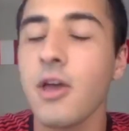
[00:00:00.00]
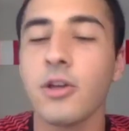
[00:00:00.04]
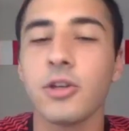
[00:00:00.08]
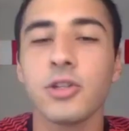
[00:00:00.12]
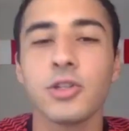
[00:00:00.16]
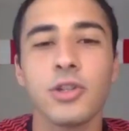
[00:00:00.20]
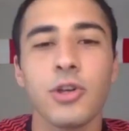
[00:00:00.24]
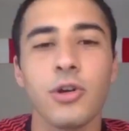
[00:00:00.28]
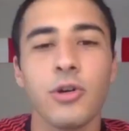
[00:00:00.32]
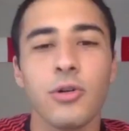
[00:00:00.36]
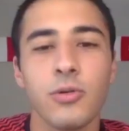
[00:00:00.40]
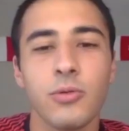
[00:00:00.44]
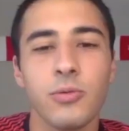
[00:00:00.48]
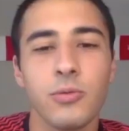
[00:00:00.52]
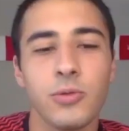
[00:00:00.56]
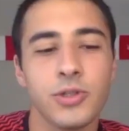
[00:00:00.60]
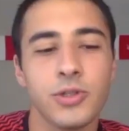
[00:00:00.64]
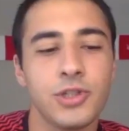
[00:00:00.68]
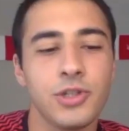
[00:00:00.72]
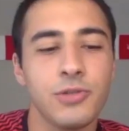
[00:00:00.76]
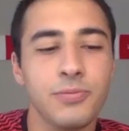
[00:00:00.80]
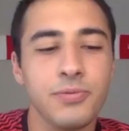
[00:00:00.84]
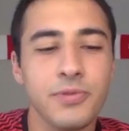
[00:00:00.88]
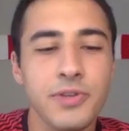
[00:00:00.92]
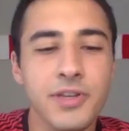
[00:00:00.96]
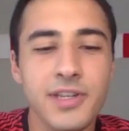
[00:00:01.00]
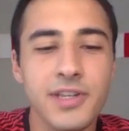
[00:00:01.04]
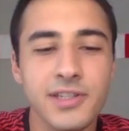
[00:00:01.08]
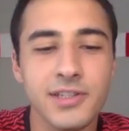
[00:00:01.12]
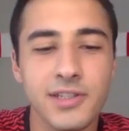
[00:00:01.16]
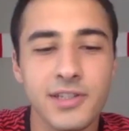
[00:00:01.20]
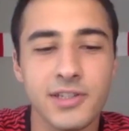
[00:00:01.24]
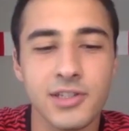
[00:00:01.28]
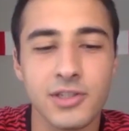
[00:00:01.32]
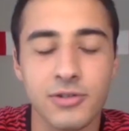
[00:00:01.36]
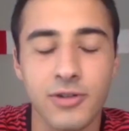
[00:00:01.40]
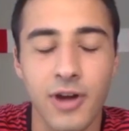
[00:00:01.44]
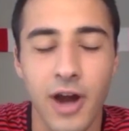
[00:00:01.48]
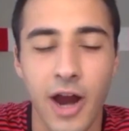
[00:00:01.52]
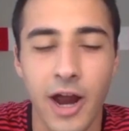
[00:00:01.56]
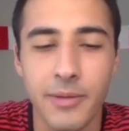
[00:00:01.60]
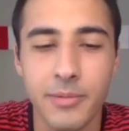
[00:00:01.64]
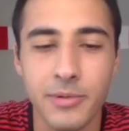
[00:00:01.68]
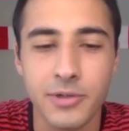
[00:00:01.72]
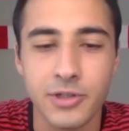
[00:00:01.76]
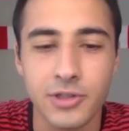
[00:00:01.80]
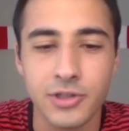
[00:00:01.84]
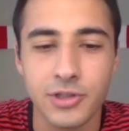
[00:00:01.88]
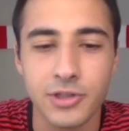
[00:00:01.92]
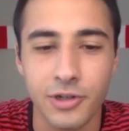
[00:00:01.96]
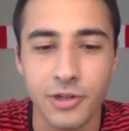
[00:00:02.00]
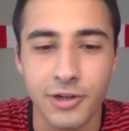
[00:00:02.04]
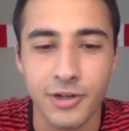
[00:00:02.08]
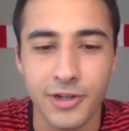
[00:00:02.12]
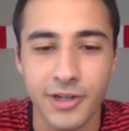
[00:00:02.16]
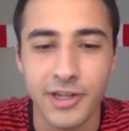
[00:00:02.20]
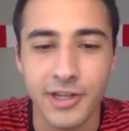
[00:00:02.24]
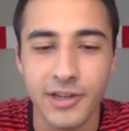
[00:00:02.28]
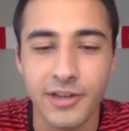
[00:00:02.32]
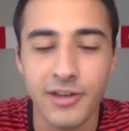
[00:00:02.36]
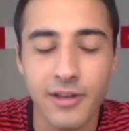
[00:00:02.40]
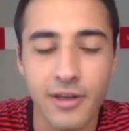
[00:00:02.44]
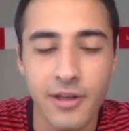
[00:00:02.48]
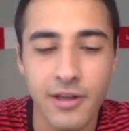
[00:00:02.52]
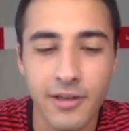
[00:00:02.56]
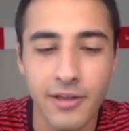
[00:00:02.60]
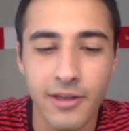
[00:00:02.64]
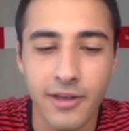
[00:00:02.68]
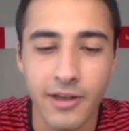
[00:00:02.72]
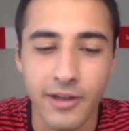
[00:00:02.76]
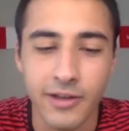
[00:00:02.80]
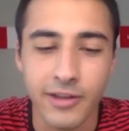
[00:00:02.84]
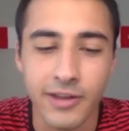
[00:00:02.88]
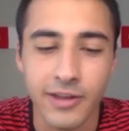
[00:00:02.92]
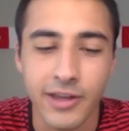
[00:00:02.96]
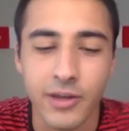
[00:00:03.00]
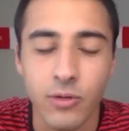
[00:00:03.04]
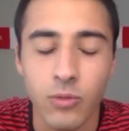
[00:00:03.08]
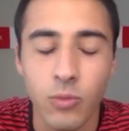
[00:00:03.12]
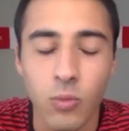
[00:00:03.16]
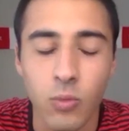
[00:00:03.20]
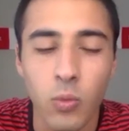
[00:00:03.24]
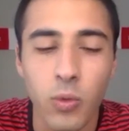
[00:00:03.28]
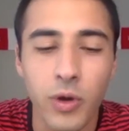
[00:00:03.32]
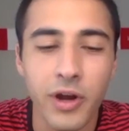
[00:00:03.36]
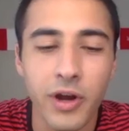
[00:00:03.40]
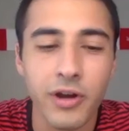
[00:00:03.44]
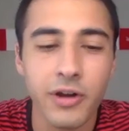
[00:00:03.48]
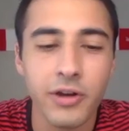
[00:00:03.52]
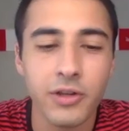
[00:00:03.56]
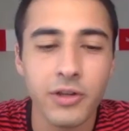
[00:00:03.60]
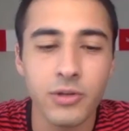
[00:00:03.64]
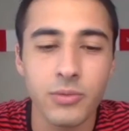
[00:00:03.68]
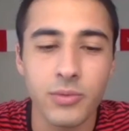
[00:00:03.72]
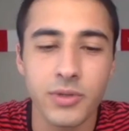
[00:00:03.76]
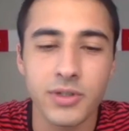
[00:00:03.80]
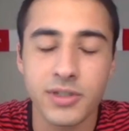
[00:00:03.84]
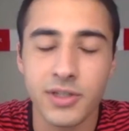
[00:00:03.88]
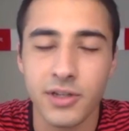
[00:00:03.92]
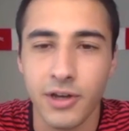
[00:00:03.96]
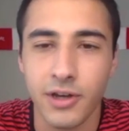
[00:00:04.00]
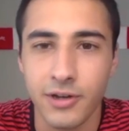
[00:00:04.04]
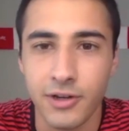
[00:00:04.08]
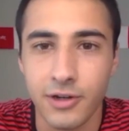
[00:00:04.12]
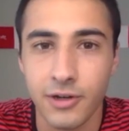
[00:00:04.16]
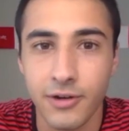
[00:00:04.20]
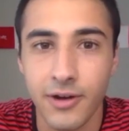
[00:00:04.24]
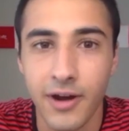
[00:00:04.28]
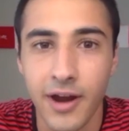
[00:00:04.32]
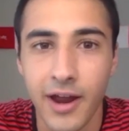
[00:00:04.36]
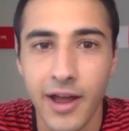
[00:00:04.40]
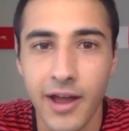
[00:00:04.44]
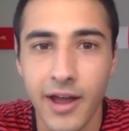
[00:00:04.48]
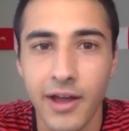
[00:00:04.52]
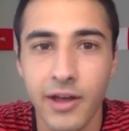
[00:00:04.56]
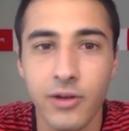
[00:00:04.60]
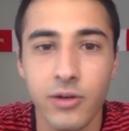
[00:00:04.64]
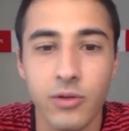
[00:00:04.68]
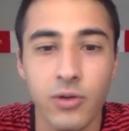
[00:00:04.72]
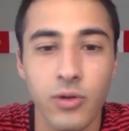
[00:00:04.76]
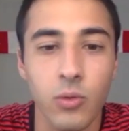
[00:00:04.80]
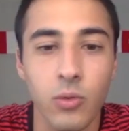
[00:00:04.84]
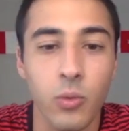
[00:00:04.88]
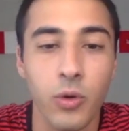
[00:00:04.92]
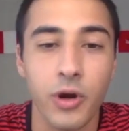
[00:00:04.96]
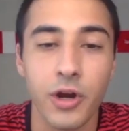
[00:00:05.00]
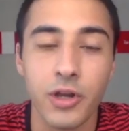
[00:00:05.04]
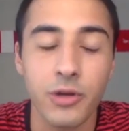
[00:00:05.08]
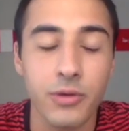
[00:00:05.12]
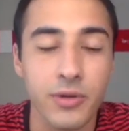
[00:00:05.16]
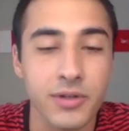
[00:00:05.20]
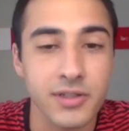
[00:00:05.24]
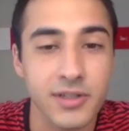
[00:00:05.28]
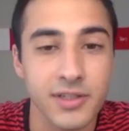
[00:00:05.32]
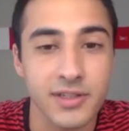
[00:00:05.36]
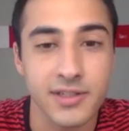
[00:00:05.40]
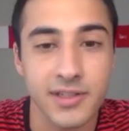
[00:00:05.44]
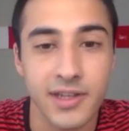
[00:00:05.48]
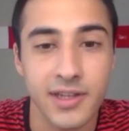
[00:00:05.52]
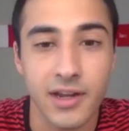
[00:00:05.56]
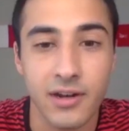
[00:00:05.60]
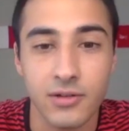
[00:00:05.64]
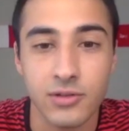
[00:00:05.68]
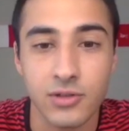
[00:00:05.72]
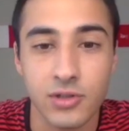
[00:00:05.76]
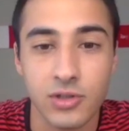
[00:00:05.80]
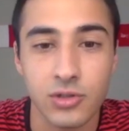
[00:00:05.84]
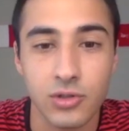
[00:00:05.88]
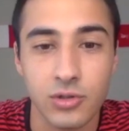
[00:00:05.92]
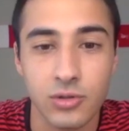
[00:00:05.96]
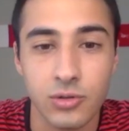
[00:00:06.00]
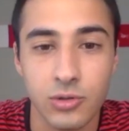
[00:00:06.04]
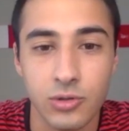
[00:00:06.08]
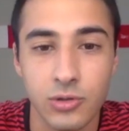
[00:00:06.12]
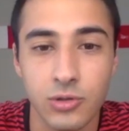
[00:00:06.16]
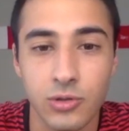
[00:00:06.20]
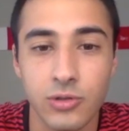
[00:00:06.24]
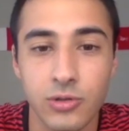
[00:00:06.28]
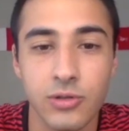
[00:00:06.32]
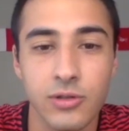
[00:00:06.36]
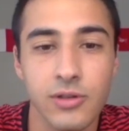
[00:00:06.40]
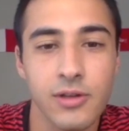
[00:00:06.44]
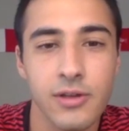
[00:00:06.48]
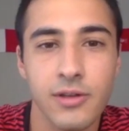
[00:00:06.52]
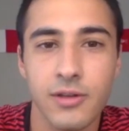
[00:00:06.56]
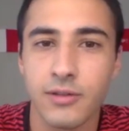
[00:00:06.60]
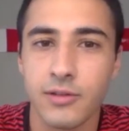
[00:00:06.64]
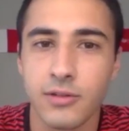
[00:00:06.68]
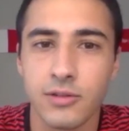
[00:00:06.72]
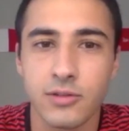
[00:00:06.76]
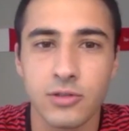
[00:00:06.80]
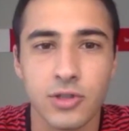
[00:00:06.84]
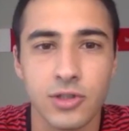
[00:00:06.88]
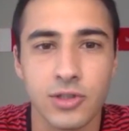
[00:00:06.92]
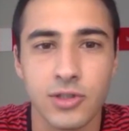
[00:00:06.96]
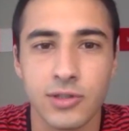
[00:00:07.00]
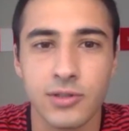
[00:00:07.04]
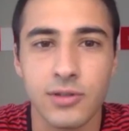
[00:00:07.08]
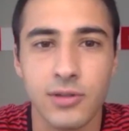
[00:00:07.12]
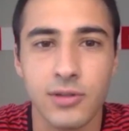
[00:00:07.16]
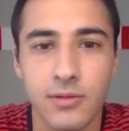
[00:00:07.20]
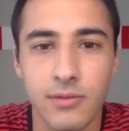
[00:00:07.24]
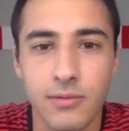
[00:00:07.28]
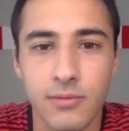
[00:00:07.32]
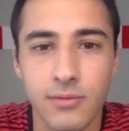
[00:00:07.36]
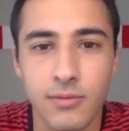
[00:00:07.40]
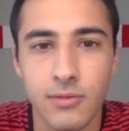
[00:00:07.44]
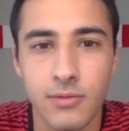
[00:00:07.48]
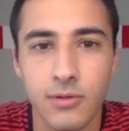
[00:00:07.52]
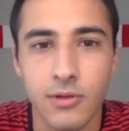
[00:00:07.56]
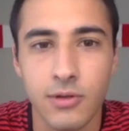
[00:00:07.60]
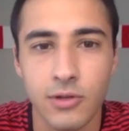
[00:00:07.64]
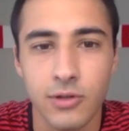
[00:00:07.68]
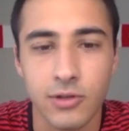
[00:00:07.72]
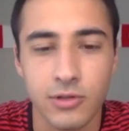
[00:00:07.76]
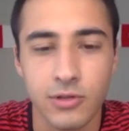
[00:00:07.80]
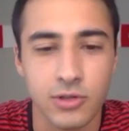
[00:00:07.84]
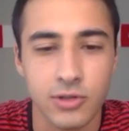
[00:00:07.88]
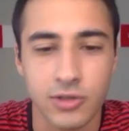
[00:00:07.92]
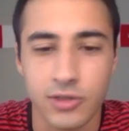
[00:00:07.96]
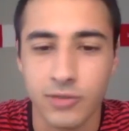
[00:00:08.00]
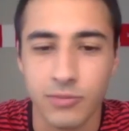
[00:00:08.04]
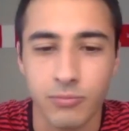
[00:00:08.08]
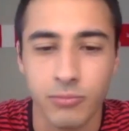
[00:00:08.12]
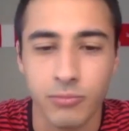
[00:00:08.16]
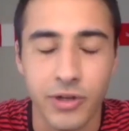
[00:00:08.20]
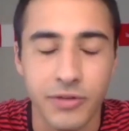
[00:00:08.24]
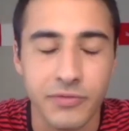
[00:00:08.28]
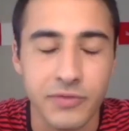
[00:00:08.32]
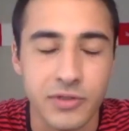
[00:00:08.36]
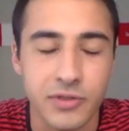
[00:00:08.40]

So, would you please describe your journey, uh, like where you went to undergrad, where you went to dental school? Just, just a brief